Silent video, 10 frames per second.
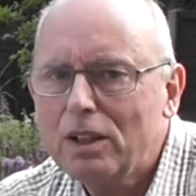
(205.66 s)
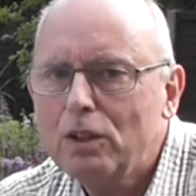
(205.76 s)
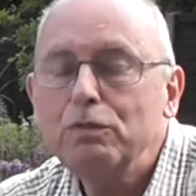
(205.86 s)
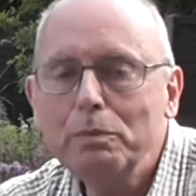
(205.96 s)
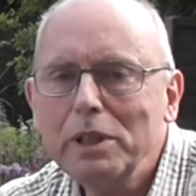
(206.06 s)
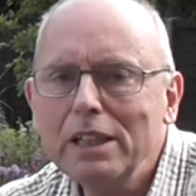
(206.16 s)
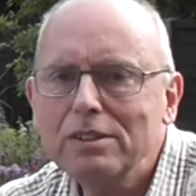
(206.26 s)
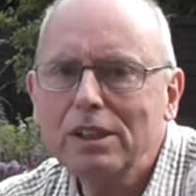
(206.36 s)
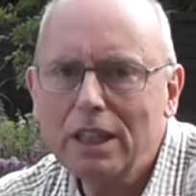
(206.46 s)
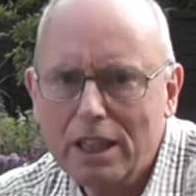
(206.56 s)
For me,
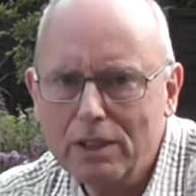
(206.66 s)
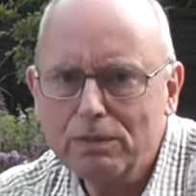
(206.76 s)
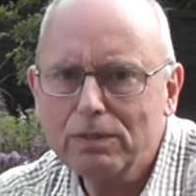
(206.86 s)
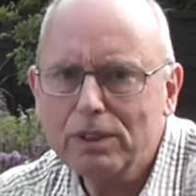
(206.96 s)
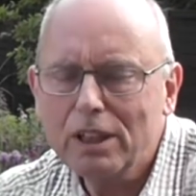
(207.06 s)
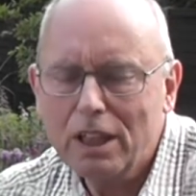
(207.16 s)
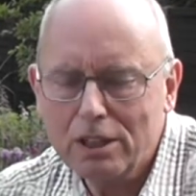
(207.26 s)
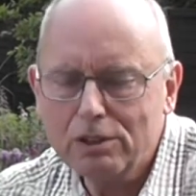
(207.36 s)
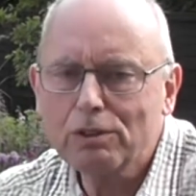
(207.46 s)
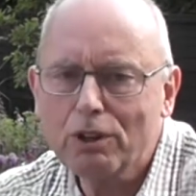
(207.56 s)
to live
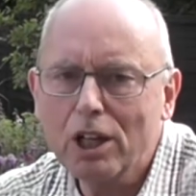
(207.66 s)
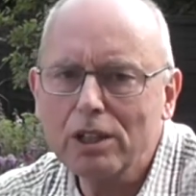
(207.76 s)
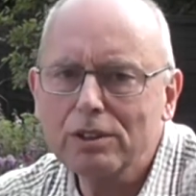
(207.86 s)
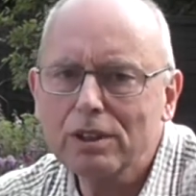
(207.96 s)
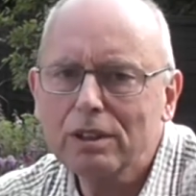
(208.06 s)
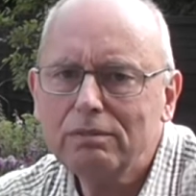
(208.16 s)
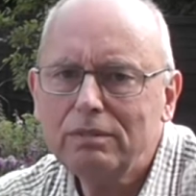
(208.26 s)
is Christ,